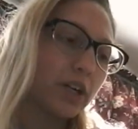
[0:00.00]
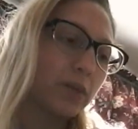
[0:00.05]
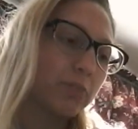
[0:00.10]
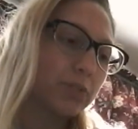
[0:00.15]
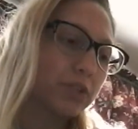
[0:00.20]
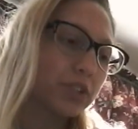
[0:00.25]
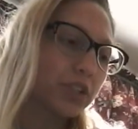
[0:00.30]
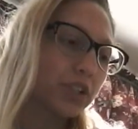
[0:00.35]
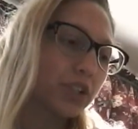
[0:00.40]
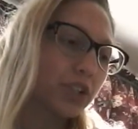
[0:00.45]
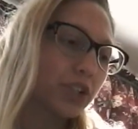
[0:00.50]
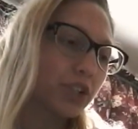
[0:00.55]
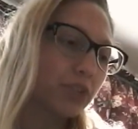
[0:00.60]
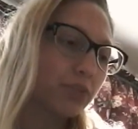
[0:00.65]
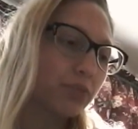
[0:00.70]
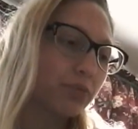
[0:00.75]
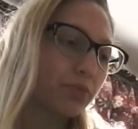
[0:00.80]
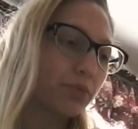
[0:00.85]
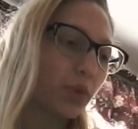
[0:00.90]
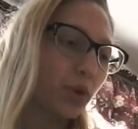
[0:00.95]
A
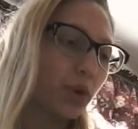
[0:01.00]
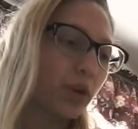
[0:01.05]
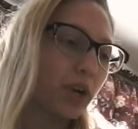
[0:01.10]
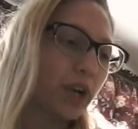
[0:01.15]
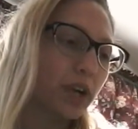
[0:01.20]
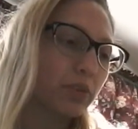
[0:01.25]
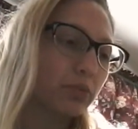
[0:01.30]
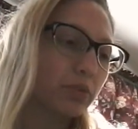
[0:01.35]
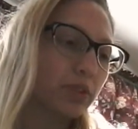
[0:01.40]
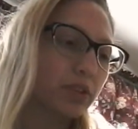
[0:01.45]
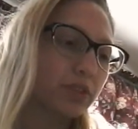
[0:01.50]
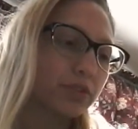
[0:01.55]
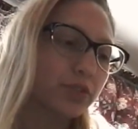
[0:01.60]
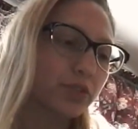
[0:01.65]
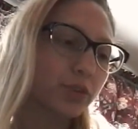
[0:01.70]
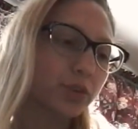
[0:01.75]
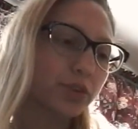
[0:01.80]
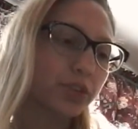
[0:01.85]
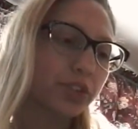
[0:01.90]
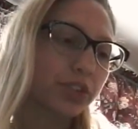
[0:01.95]
petition for a writ of
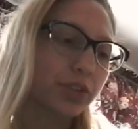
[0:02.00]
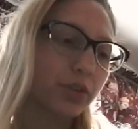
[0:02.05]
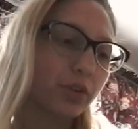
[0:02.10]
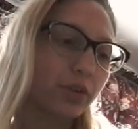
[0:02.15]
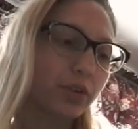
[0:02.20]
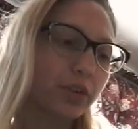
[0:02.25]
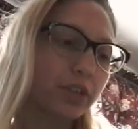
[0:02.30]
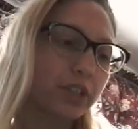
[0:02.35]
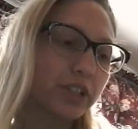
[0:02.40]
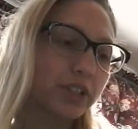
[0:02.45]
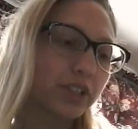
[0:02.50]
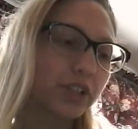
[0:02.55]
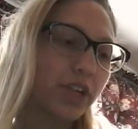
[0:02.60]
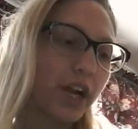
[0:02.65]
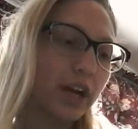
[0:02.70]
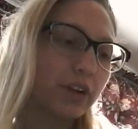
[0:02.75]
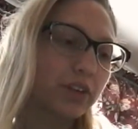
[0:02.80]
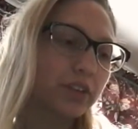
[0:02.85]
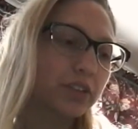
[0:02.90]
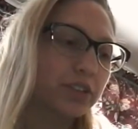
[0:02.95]
certiorari
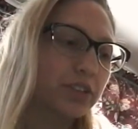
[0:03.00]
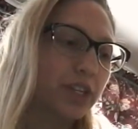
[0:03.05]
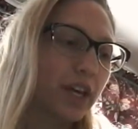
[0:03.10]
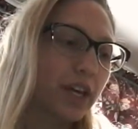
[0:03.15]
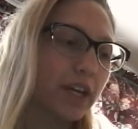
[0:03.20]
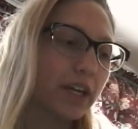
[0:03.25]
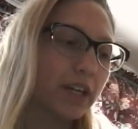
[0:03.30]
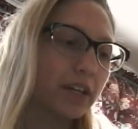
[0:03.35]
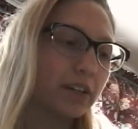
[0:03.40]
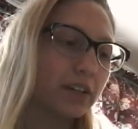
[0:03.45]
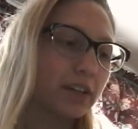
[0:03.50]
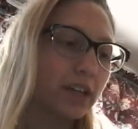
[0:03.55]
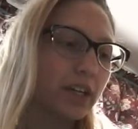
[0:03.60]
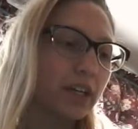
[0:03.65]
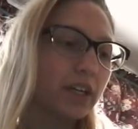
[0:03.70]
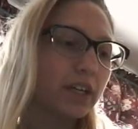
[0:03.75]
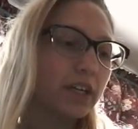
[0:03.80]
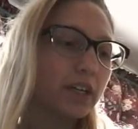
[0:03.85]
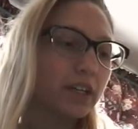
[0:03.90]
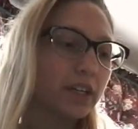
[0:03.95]
shall contain,
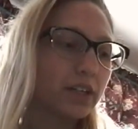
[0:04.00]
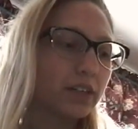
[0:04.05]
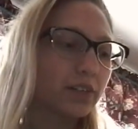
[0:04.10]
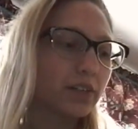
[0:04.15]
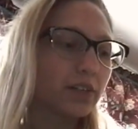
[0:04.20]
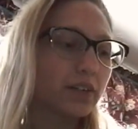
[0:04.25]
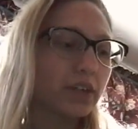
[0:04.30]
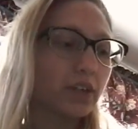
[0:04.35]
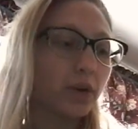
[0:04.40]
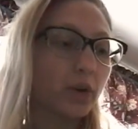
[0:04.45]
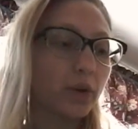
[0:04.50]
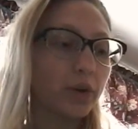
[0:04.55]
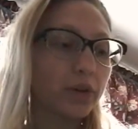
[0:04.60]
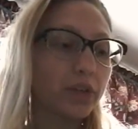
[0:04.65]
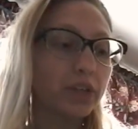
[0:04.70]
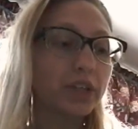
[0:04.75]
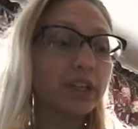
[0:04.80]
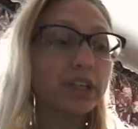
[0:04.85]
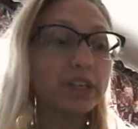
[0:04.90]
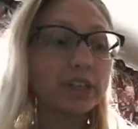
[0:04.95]
in the
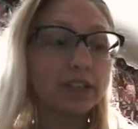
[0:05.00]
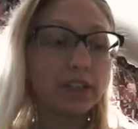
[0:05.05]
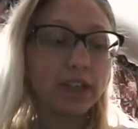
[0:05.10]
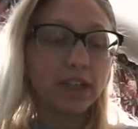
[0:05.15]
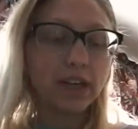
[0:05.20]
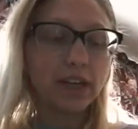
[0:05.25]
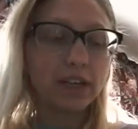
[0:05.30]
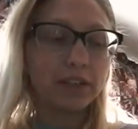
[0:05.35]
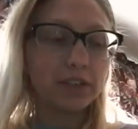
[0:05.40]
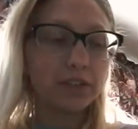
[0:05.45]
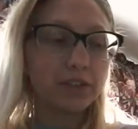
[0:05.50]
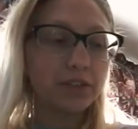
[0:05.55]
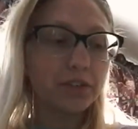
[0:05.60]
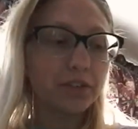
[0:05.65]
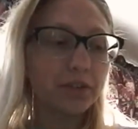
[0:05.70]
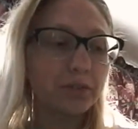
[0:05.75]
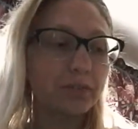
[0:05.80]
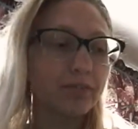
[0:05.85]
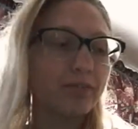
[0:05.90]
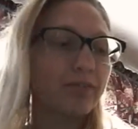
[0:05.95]
order
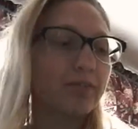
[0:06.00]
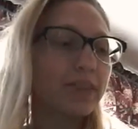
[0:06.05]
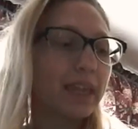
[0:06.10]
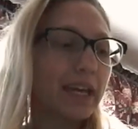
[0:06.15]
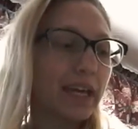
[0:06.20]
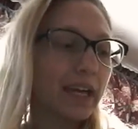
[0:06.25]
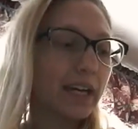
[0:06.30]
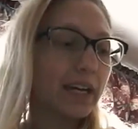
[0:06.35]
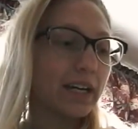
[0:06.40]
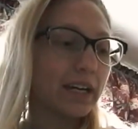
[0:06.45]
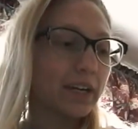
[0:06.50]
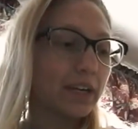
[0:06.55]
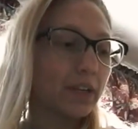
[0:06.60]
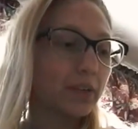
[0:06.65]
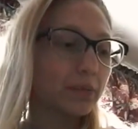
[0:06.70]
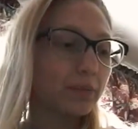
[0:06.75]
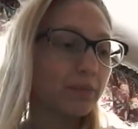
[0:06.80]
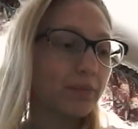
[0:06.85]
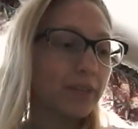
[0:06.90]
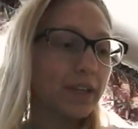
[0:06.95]
indicated,
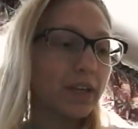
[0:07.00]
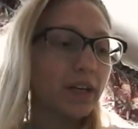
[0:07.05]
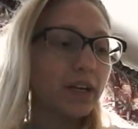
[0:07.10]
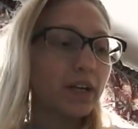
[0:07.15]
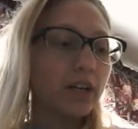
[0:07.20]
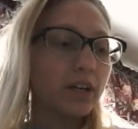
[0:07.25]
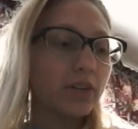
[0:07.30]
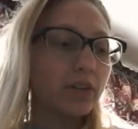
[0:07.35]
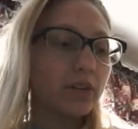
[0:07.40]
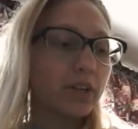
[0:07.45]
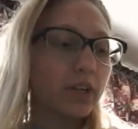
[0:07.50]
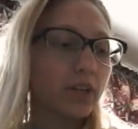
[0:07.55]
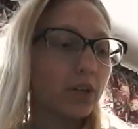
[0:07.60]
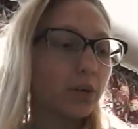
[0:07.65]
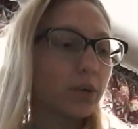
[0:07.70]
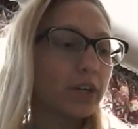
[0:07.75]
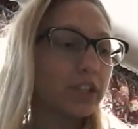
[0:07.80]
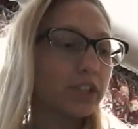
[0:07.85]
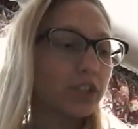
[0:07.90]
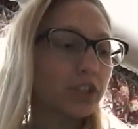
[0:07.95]
A. The
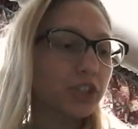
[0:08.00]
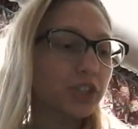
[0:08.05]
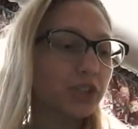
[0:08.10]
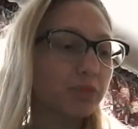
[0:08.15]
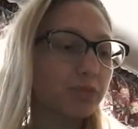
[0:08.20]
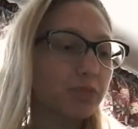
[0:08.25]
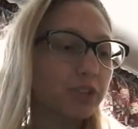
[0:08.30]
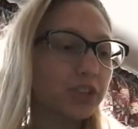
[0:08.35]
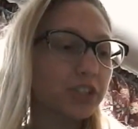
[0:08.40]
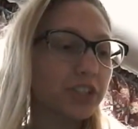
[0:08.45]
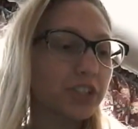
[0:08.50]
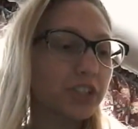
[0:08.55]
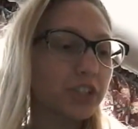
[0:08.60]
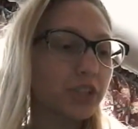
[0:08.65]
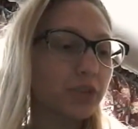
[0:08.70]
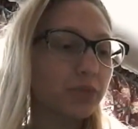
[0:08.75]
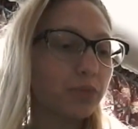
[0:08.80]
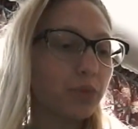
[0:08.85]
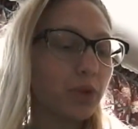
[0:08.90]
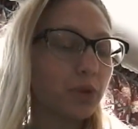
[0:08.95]
questions
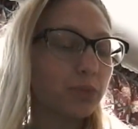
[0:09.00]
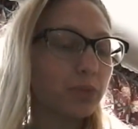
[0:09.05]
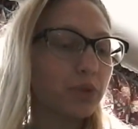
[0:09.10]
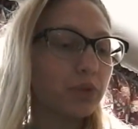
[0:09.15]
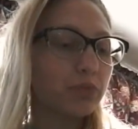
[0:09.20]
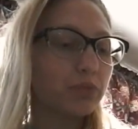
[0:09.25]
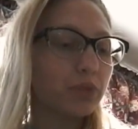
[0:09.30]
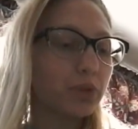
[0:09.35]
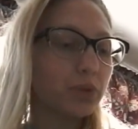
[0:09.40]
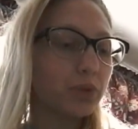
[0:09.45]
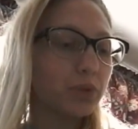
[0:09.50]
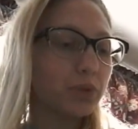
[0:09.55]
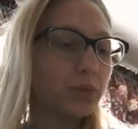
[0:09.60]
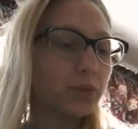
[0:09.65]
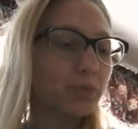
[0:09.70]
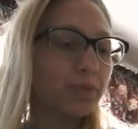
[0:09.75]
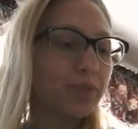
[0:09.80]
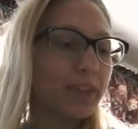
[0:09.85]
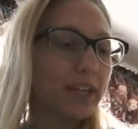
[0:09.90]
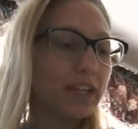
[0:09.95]
presented for
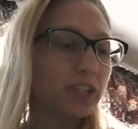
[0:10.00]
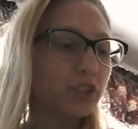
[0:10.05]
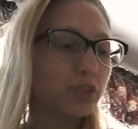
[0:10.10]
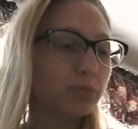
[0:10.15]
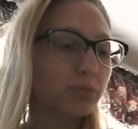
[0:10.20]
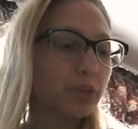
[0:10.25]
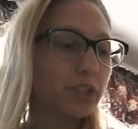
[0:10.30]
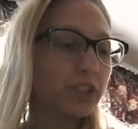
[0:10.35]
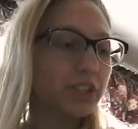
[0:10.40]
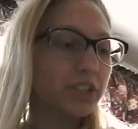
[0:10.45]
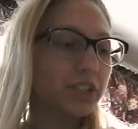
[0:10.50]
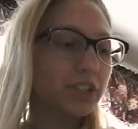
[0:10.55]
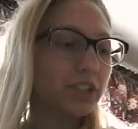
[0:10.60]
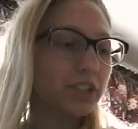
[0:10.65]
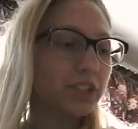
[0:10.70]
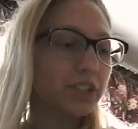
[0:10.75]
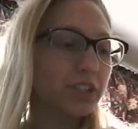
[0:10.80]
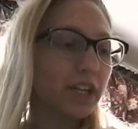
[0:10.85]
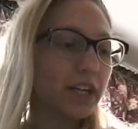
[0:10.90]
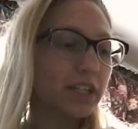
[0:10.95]
review expressed
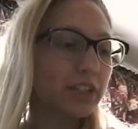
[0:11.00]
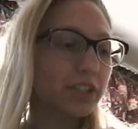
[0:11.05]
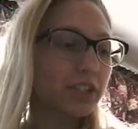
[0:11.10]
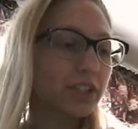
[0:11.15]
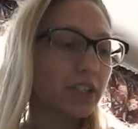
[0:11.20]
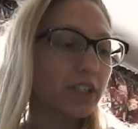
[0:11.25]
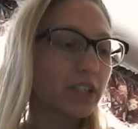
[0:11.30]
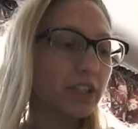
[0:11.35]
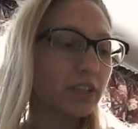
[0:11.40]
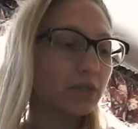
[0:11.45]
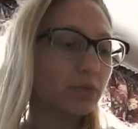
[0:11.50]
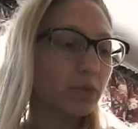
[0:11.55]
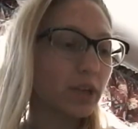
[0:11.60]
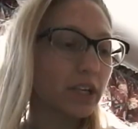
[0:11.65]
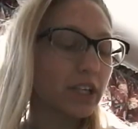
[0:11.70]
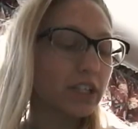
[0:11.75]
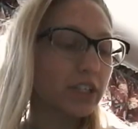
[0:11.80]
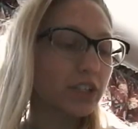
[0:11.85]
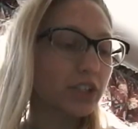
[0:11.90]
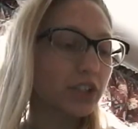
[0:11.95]
concisely in
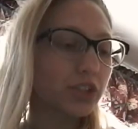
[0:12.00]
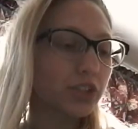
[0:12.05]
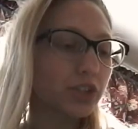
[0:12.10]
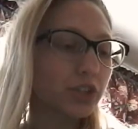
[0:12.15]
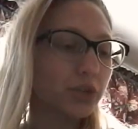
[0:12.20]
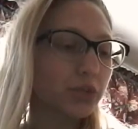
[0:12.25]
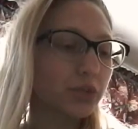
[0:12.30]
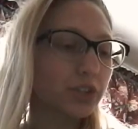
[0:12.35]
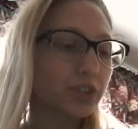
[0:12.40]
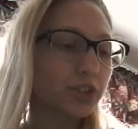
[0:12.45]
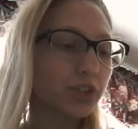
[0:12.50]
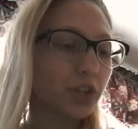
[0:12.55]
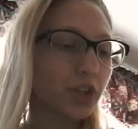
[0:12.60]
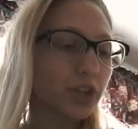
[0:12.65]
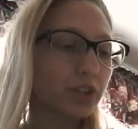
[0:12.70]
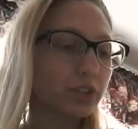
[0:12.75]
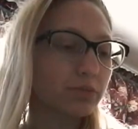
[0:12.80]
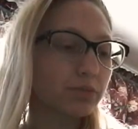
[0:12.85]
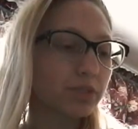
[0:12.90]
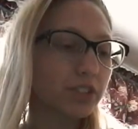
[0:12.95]
relation to the
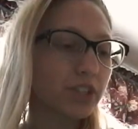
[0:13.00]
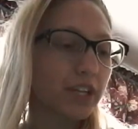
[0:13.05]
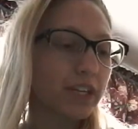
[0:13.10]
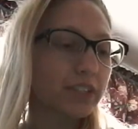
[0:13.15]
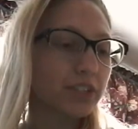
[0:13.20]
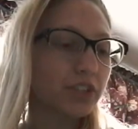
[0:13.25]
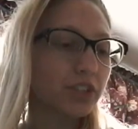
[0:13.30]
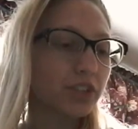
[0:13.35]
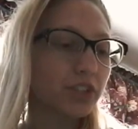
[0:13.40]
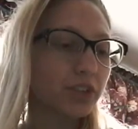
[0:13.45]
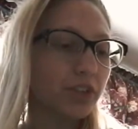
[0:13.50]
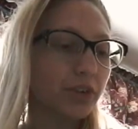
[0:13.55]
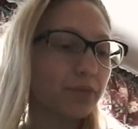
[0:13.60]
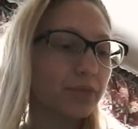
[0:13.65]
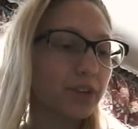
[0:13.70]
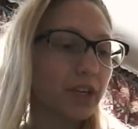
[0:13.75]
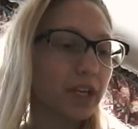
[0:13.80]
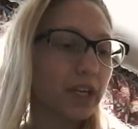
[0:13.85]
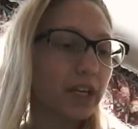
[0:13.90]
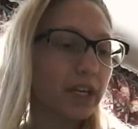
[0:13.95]
circumstances
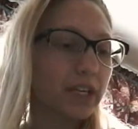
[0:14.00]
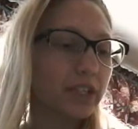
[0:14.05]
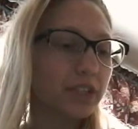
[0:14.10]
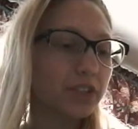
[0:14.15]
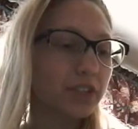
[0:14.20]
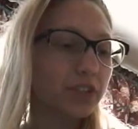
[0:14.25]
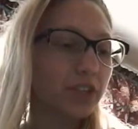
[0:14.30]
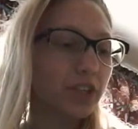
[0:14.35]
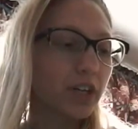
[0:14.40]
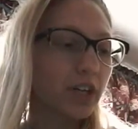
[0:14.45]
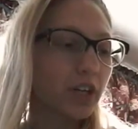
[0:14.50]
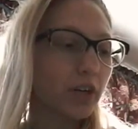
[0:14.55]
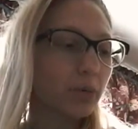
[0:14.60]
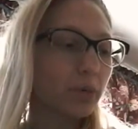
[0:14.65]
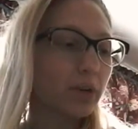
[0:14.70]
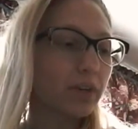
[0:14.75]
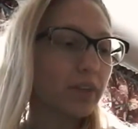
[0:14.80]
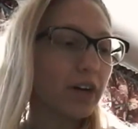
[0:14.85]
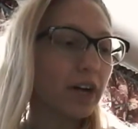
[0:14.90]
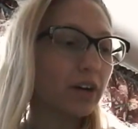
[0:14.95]
of the case
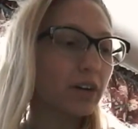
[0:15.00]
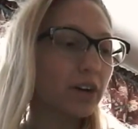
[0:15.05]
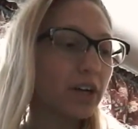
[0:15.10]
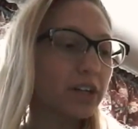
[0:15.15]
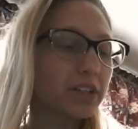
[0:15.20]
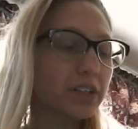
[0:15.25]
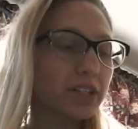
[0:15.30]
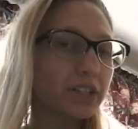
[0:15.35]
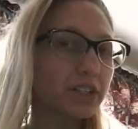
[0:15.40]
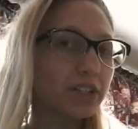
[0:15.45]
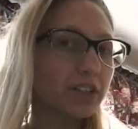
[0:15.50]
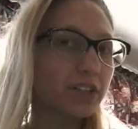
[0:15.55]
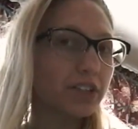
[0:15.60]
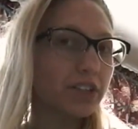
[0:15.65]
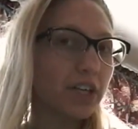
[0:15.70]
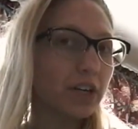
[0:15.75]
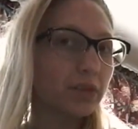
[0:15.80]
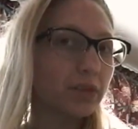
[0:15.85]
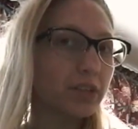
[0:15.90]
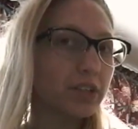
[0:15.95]
without
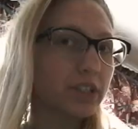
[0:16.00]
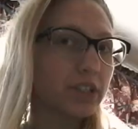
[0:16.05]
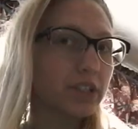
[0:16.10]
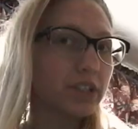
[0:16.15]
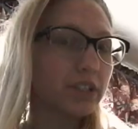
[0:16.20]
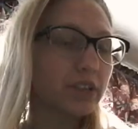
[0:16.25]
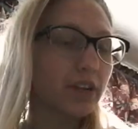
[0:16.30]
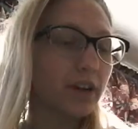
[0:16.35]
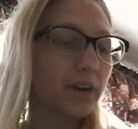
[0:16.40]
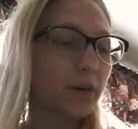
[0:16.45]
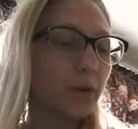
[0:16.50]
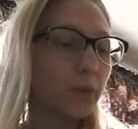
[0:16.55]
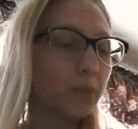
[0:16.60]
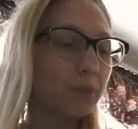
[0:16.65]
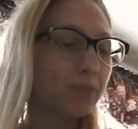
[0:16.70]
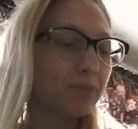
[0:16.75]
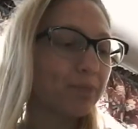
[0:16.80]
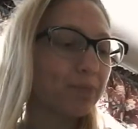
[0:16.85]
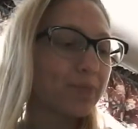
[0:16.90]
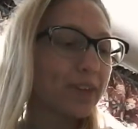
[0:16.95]
unnecessary detail.